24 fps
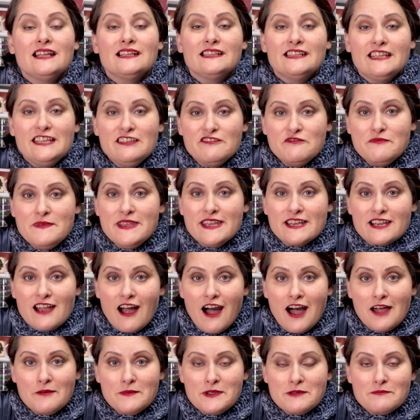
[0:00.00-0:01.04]
leave me a
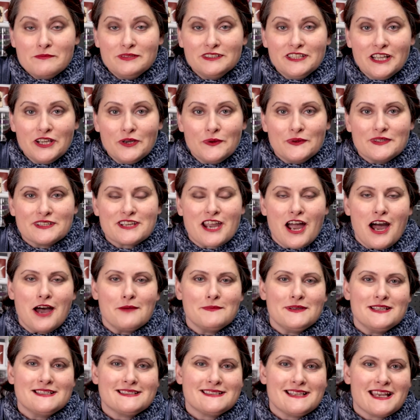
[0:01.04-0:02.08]
comment below in the
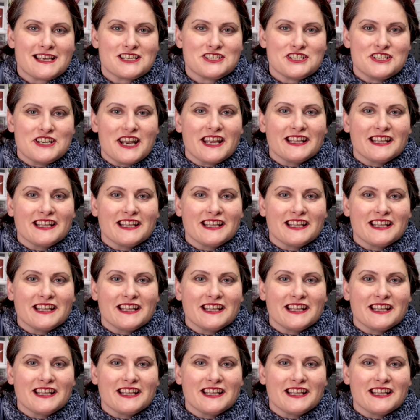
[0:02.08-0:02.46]
comments section.